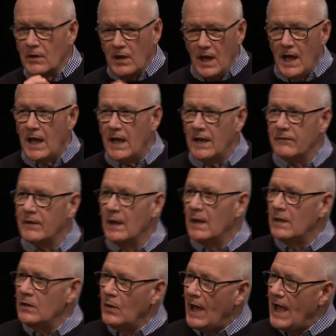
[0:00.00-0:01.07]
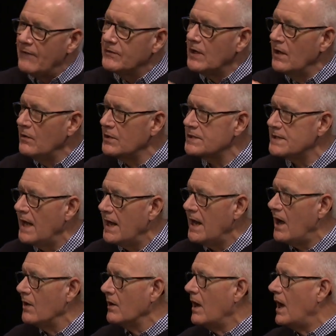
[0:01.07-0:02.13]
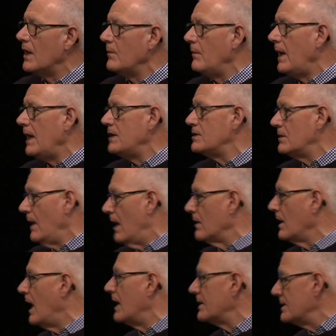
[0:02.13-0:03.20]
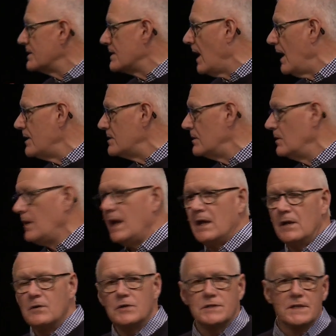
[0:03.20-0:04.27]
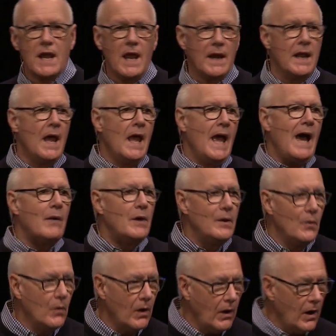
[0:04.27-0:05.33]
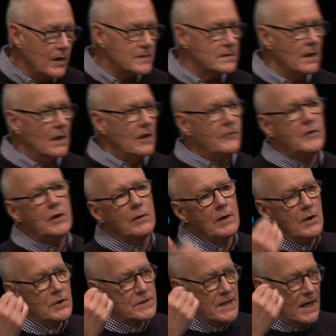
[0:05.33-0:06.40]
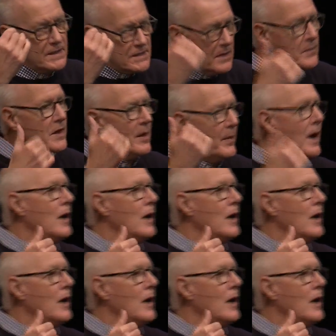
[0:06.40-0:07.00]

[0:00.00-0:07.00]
in your life, you have to understand how God made you, how God designed you. You can't understand how He works if you don't understand something